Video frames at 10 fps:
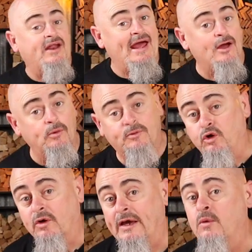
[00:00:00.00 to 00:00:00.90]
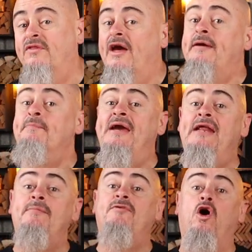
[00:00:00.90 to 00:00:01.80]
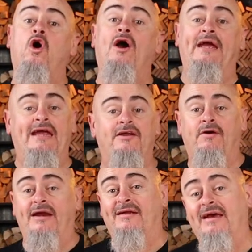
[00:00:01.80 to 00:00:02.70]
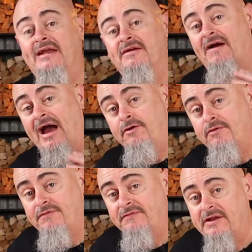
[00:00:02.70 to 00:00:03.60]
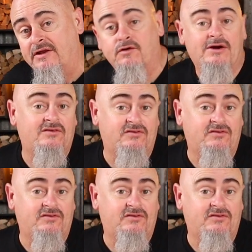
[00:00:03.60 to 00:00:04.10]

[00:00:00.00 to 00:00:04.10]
Today I'm cooking with a medium to high indirect heat of 150 degrees